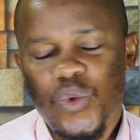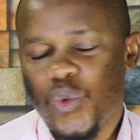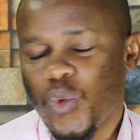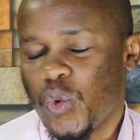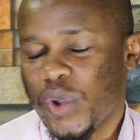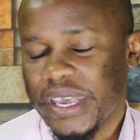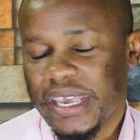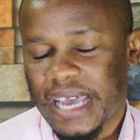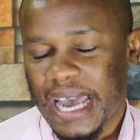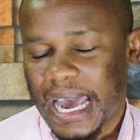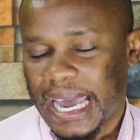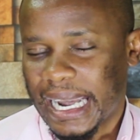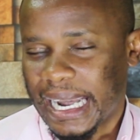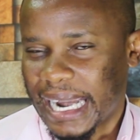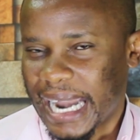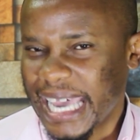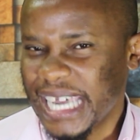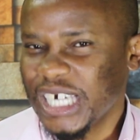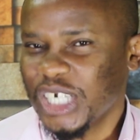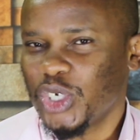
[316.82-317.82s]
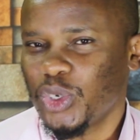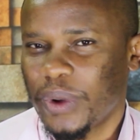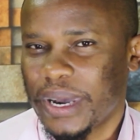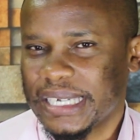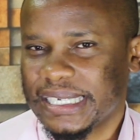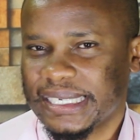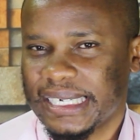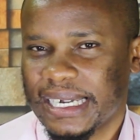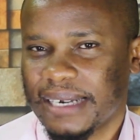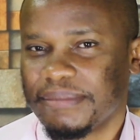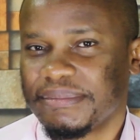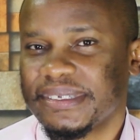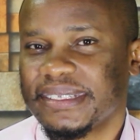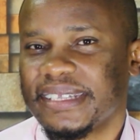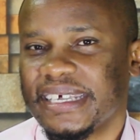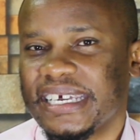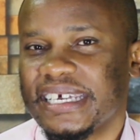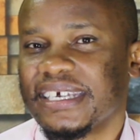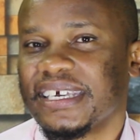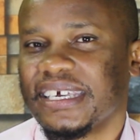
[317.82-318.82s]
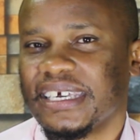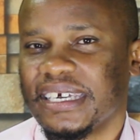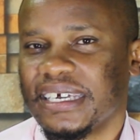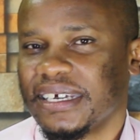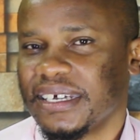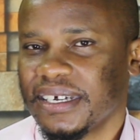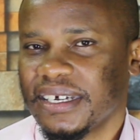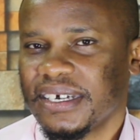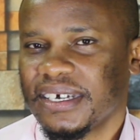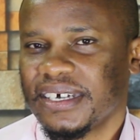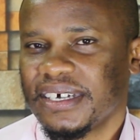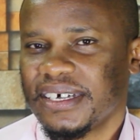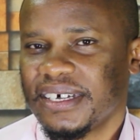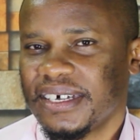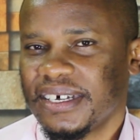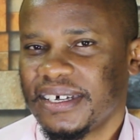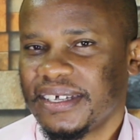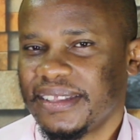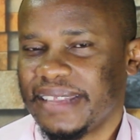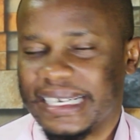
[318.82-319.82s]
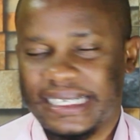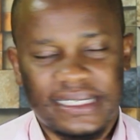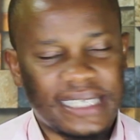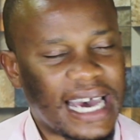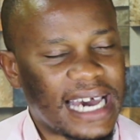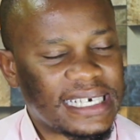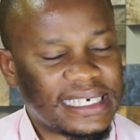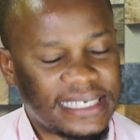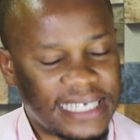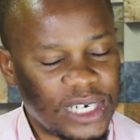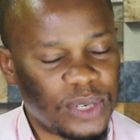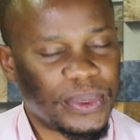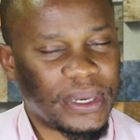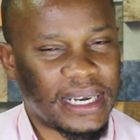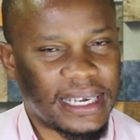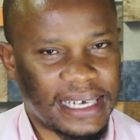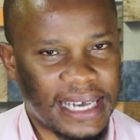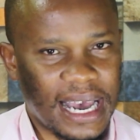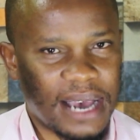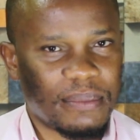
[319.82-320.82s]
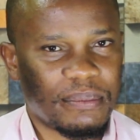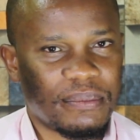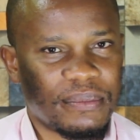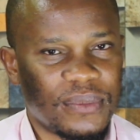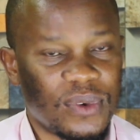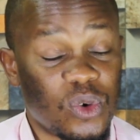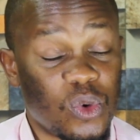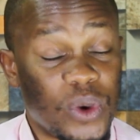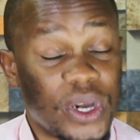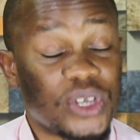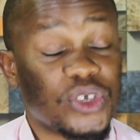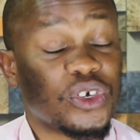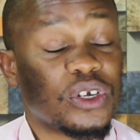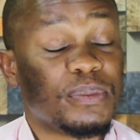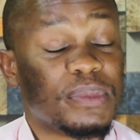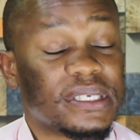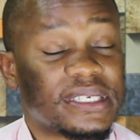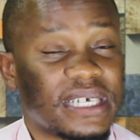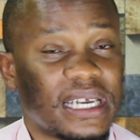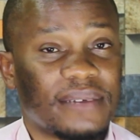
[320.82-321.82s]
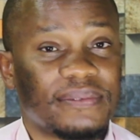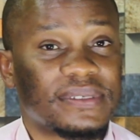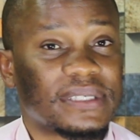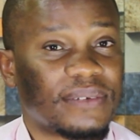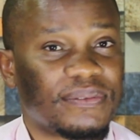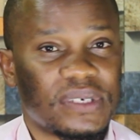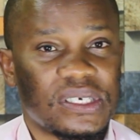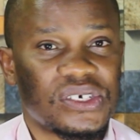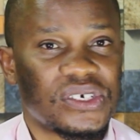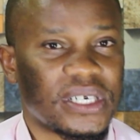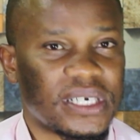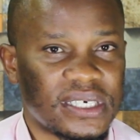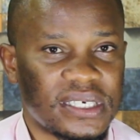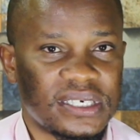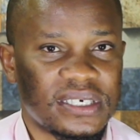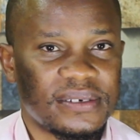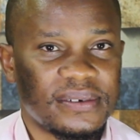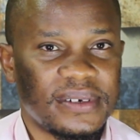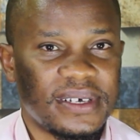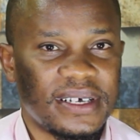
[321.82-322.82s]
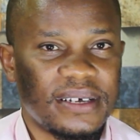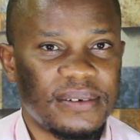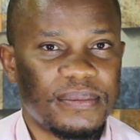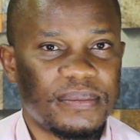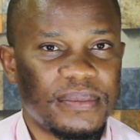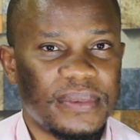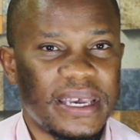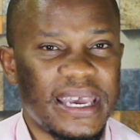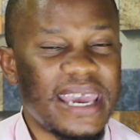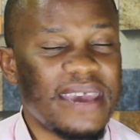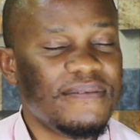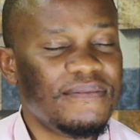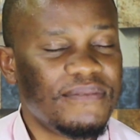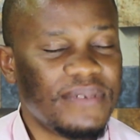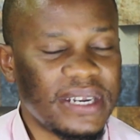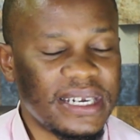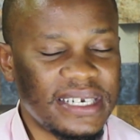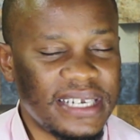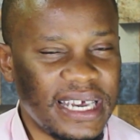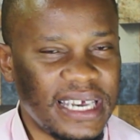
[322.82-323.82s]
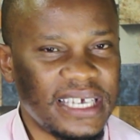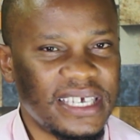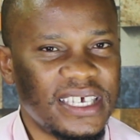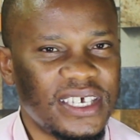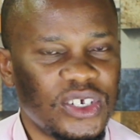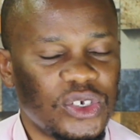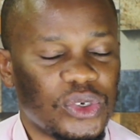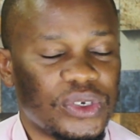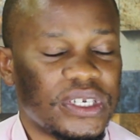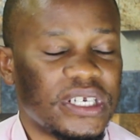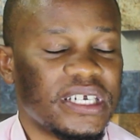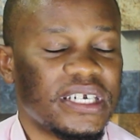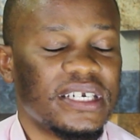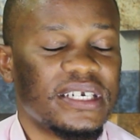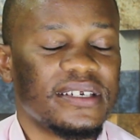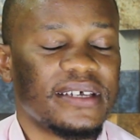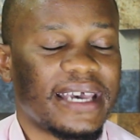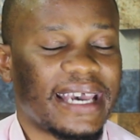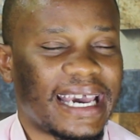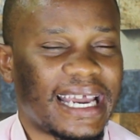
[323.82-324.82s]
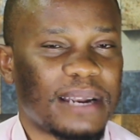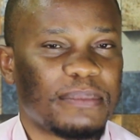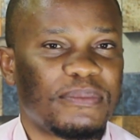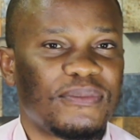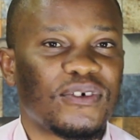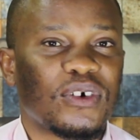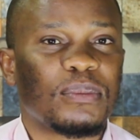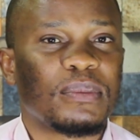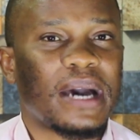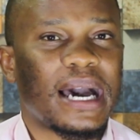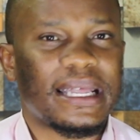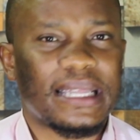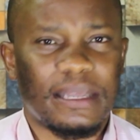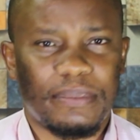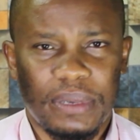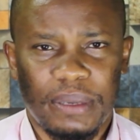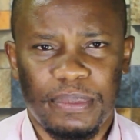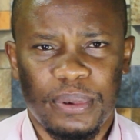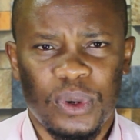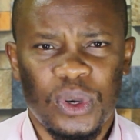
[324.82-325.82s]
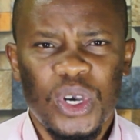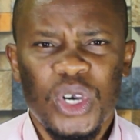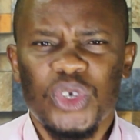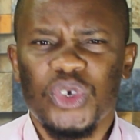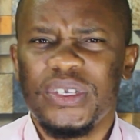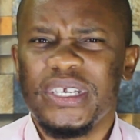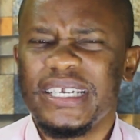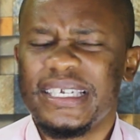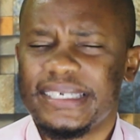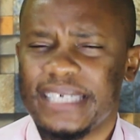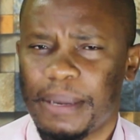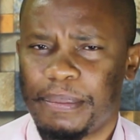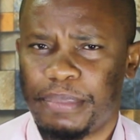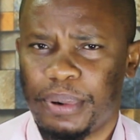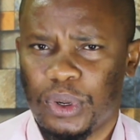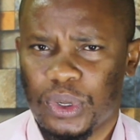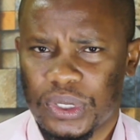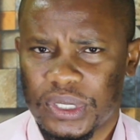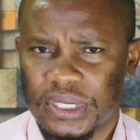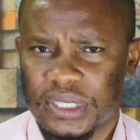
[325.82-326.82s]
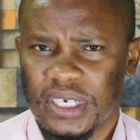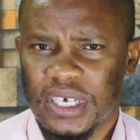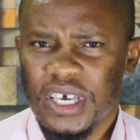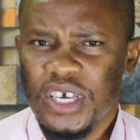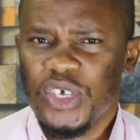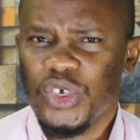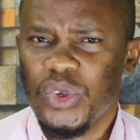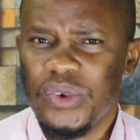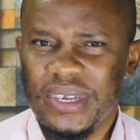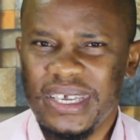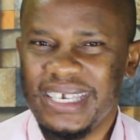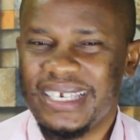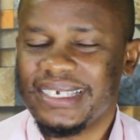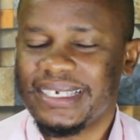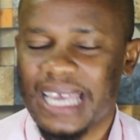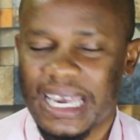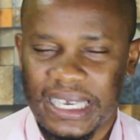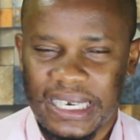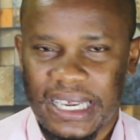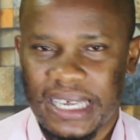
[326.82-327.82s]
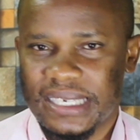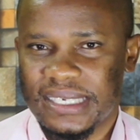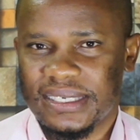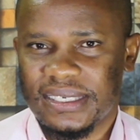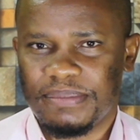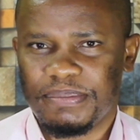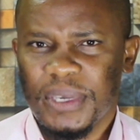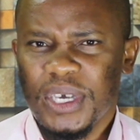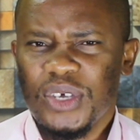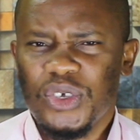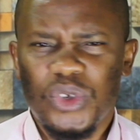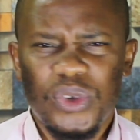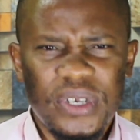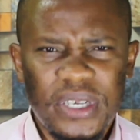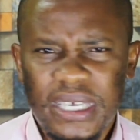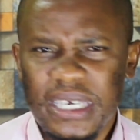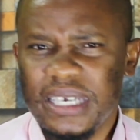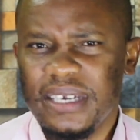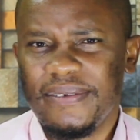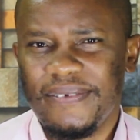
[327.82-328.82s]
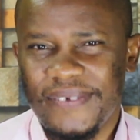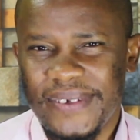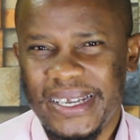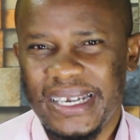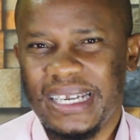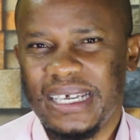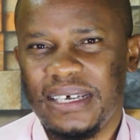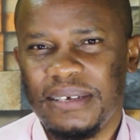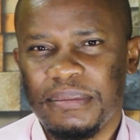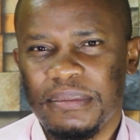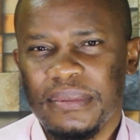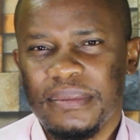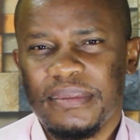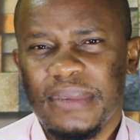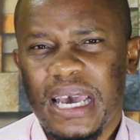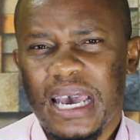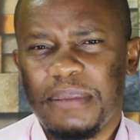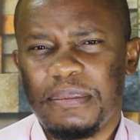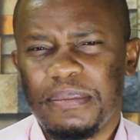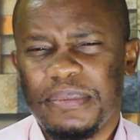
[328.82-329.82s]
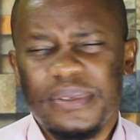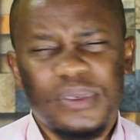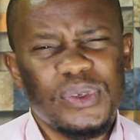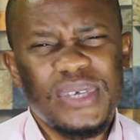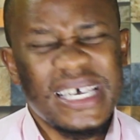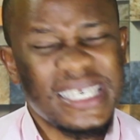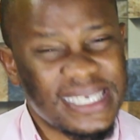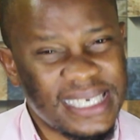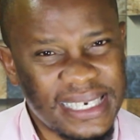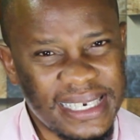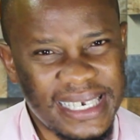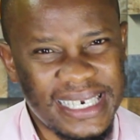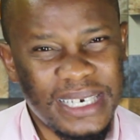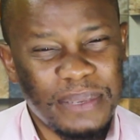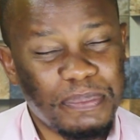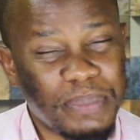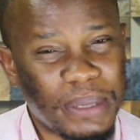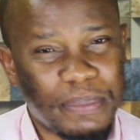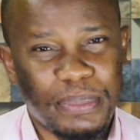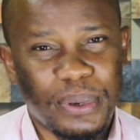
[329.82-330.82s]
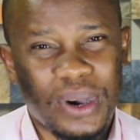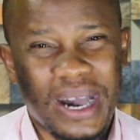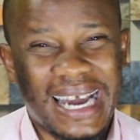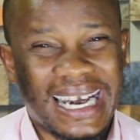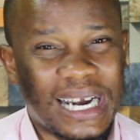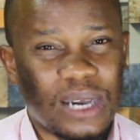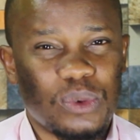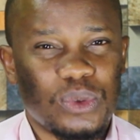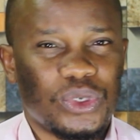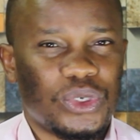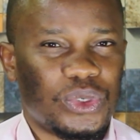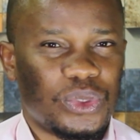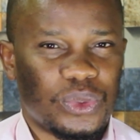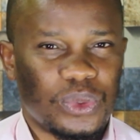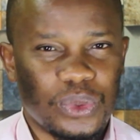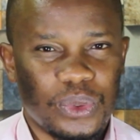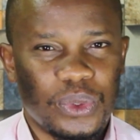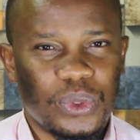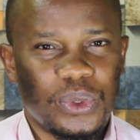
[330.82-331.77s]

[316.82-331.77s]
we are lying to ourselves thinking that a day will come when you will be self-sufficient. Every day you need help from other people. You need support. You need guidance. You need really, you just need people around you.